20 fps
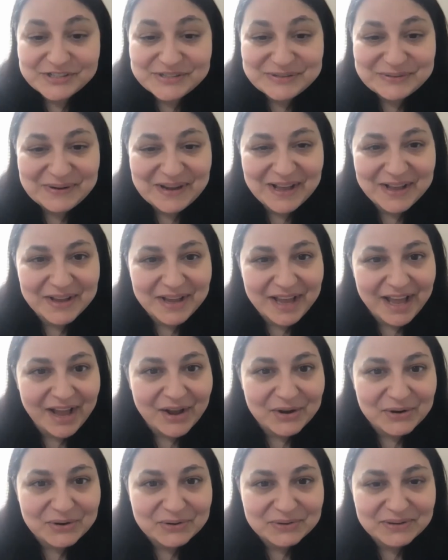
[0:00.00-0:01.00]
So
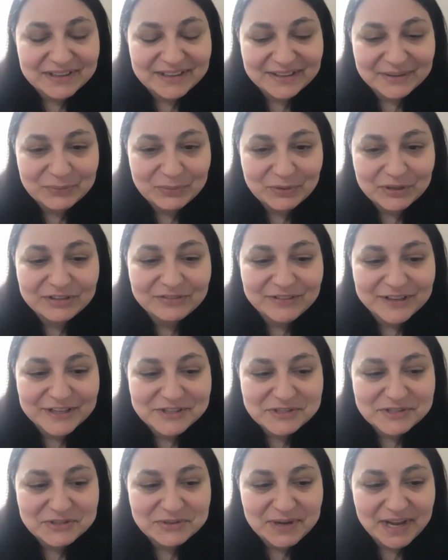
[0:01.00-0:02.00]
what
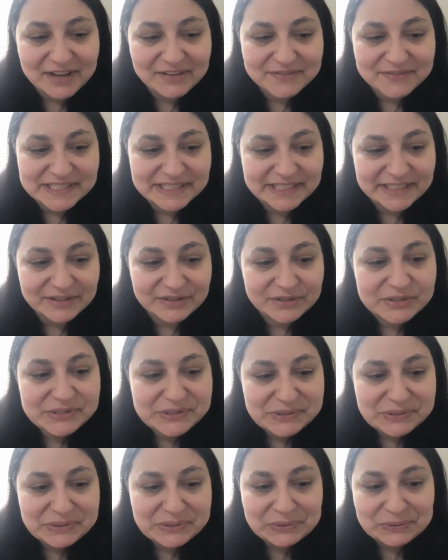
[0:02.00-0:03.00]
advice do you have to
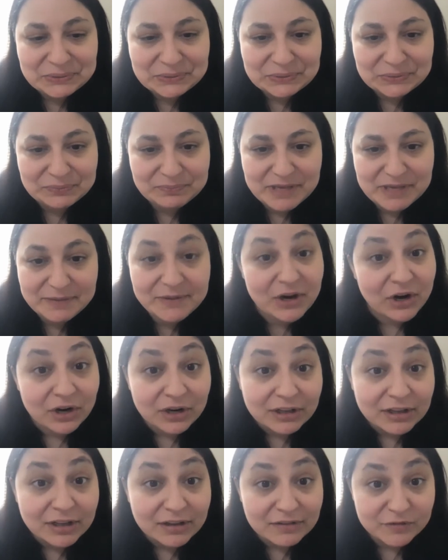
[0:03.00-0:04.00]
leaders who maybe are
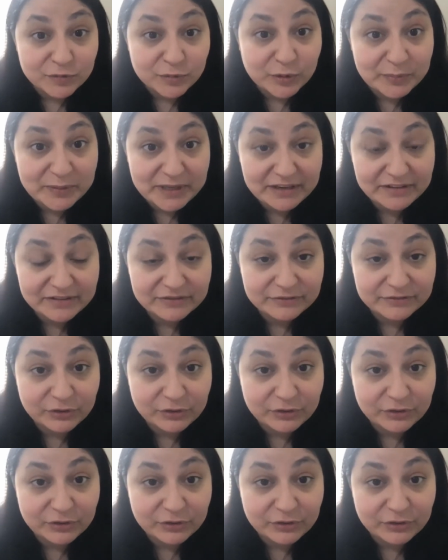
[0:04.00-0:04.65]
uncomfortable being